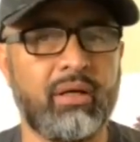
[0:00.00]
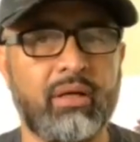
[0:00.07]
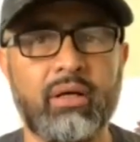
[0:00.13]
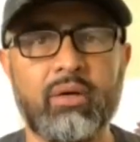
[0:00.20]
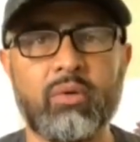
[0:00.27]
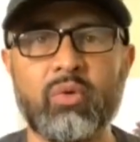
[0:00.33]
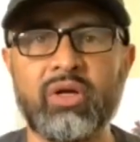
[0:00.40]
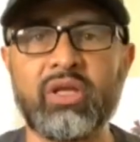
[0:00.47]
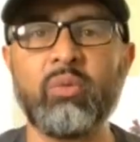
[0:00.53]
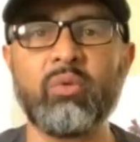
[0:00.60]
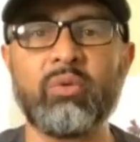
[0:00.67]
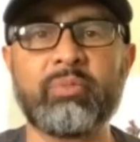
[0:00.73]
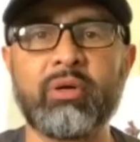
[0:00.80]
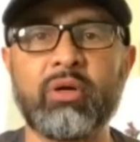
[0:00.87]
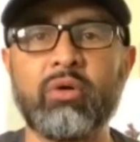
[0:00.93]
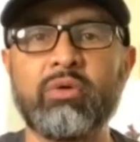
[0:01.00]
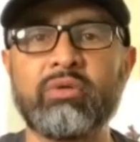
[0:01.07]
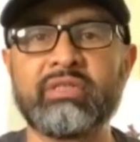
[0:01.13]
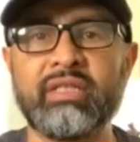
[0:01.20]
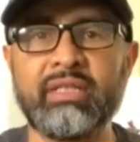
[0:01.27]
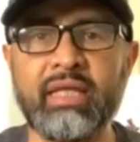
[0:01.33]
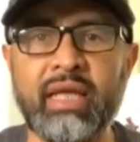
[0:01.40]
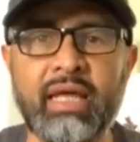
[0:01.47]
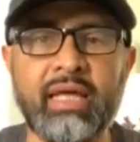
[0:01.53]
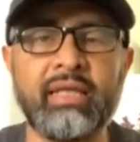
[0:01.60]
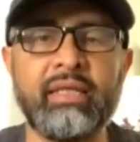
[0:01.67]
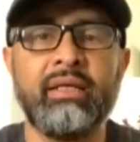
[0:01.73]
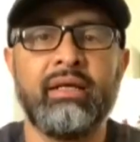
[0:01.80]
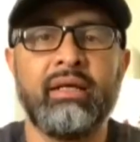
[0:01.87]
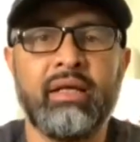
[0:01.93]
working with pros, and
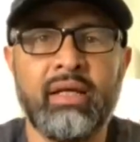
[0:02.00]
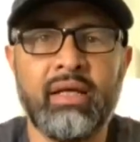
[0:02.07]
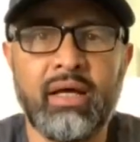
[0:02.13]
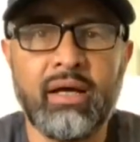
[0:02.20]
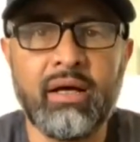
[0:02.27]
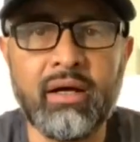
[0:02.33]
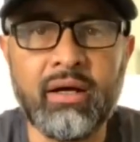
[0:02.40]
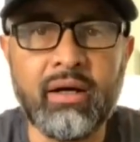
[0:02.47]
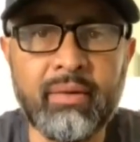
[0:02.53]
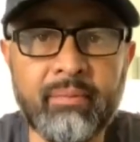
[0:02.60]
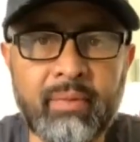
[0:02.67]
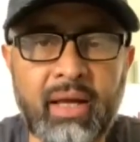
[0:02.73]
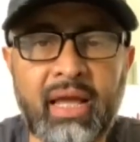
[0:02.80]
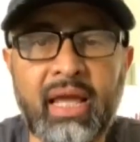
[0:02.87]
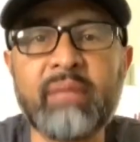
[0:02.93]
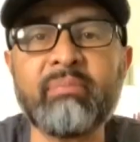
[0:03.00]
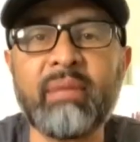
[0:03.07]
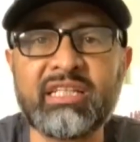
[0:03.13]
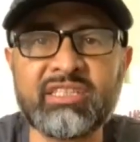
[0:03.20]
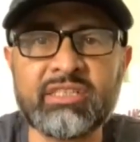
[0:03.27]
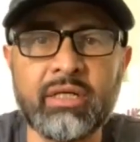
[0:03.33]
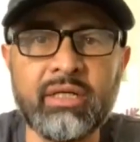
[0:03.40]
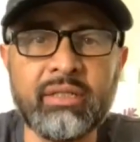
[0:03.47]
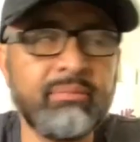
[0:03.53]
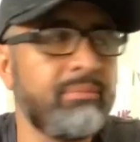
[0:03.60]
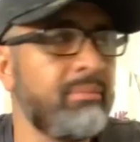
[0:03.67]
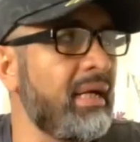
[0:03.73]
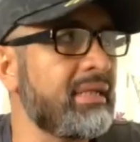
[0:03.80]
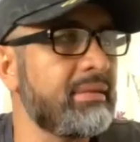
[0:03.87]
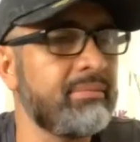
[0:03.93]
then I had my son,
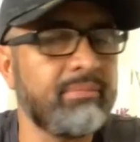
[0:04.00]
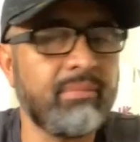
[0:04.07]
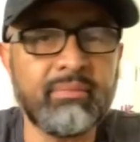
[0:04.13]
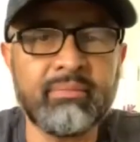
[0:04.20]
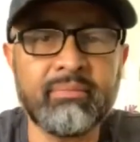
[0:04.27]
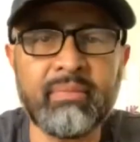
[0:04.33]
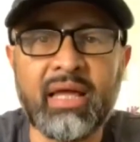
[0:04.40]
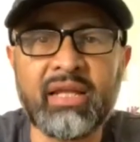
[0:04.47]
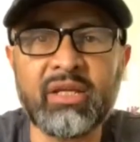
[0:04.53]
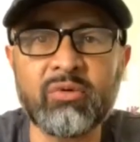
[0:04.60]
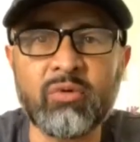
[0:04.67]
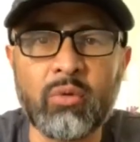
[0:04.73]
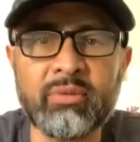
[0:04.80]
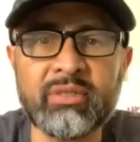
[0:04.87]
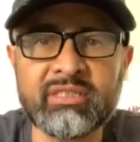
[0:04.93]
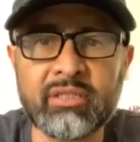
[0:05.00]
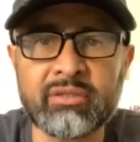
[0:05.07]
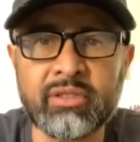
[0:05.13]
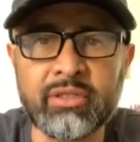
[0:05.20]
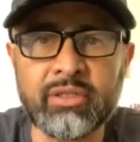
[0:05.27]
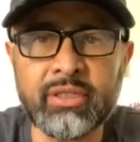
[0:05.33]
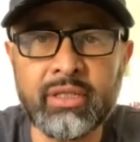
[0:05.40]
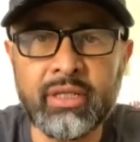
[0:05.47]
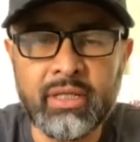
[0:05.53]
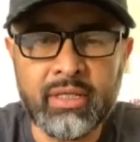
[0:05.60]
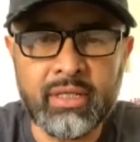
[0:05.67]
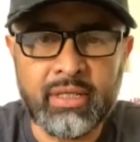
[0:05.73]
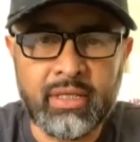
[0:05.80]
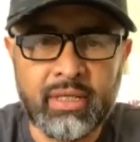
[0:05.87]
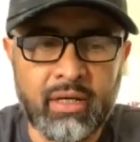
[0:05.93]
Manny Robles III.
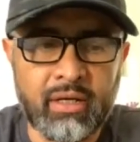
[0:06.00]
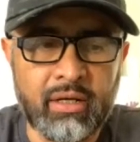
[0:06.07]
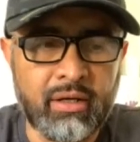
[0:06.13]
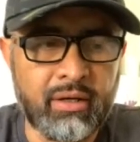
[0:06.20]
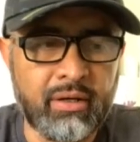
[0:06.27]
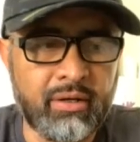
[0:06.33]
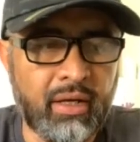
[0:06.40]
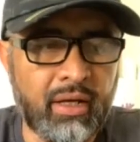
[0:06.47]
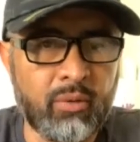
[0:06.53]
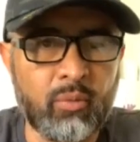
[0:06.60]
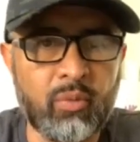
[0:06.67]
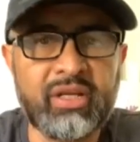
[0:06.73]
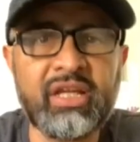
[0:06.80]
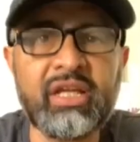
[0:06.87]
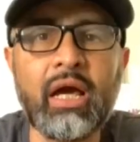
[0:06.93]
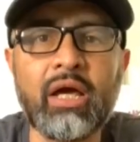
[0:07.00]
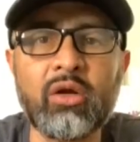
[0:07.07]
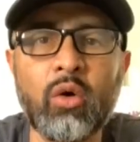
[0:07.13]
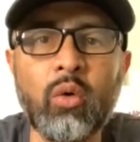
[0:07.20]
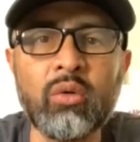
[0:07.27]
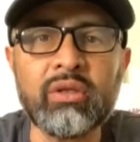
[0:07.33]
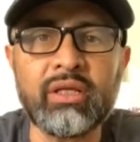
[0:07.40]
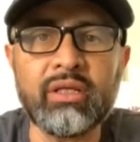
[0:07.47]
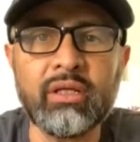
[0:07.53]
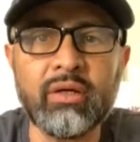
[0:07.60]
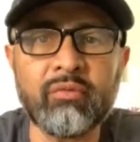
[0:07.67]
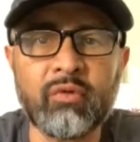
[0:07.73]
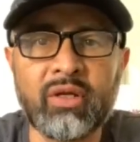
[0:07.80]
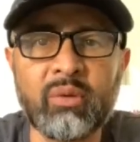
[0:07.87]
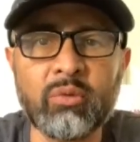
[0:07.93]
When he
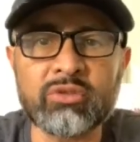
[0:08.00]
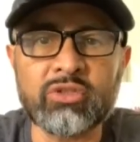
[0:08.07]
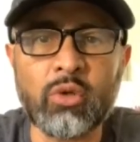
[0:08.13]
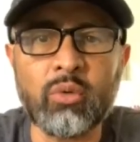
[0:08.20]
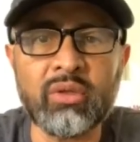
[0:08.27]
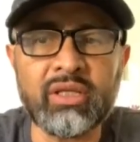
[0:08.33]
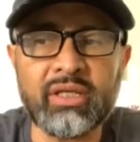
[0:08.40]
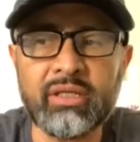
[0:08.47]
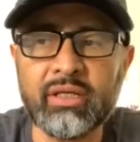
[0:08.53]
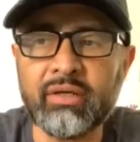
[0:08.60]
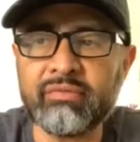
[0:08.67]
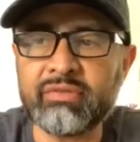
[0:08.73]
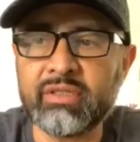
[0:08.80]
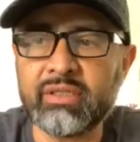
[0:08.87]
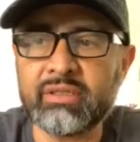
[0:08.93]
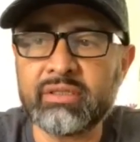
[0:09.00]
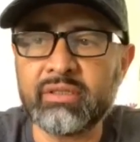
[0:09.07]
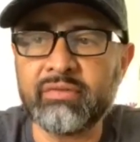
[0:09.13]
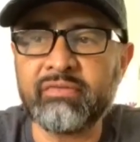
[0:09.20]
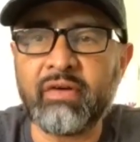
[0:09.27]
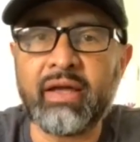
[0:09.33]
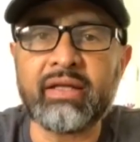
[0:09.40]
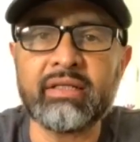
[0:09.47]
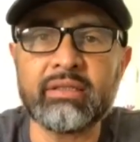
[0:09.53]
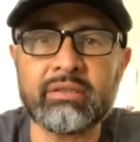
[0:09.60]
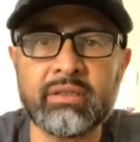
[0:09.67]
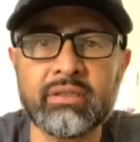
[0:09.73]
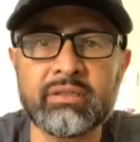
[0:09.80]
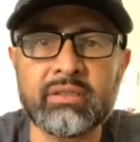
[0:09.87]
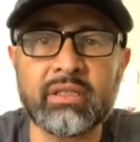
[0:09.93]
was old enough to fight
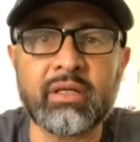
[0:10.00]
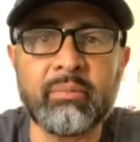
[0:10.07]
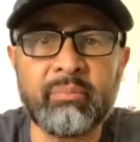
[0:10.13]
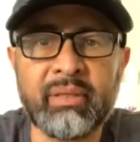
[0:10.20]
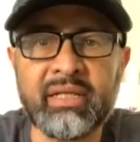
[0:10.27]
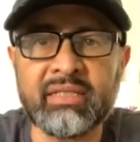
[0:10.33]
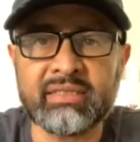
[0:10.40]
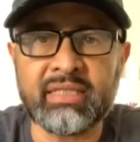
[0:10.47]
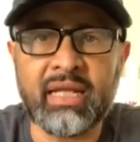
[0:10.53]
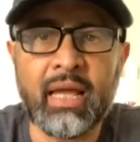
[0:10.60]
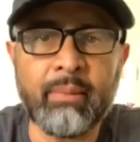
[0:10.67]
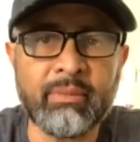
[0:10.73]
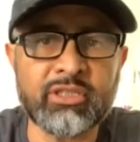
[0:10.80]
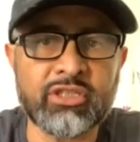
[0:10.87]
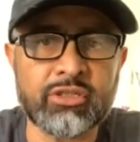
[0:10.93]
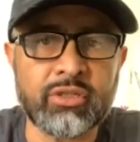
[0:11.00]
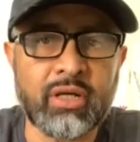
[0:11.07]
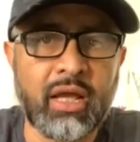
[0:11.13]
to compete as an amateur, I